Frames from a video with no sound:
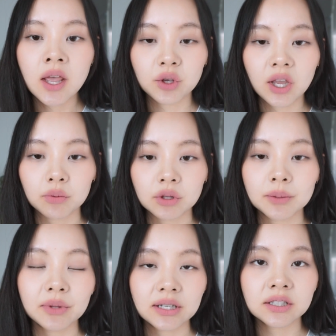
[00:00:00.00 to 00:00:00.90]
You can't really
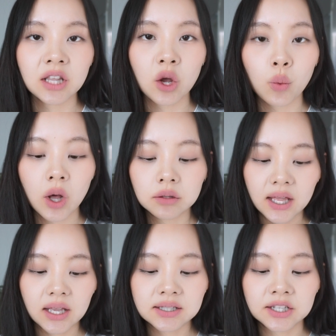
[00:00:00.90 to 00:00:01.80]
blend it that well.
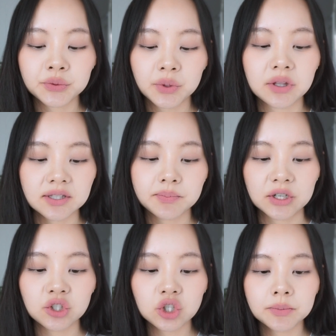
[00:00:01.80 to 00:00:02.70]
I guess that's where the
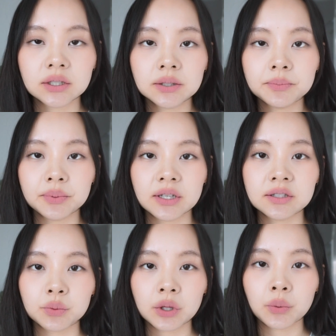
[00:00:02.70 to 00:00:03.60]
sponge comes. It didn't blend
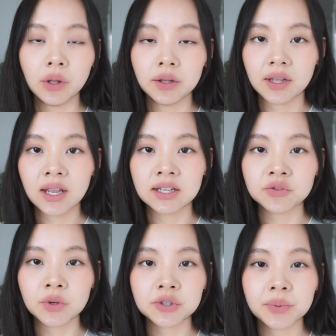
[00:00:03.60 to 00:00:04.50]
really well on the hand
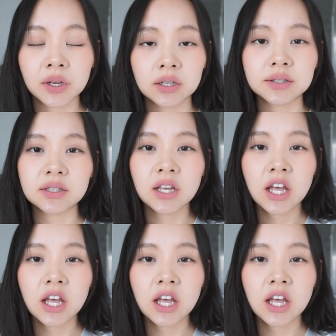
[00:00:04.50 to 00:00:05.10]
swatch because